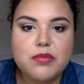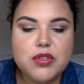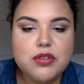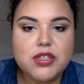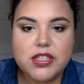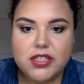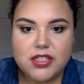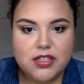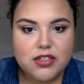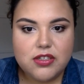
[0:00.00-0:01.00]
So
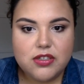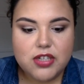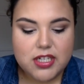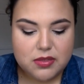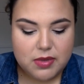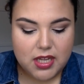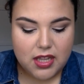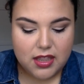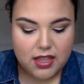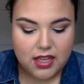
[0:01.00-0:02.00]
just trust me,
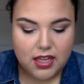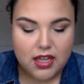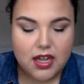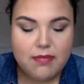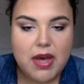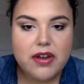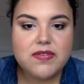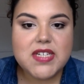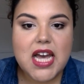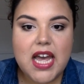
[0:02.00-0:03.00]
the amount of
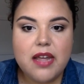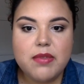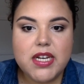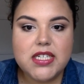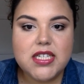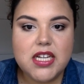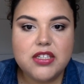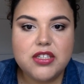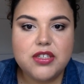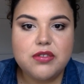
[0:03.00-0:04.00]
time that it
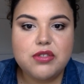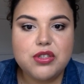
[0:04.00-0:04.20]
takes you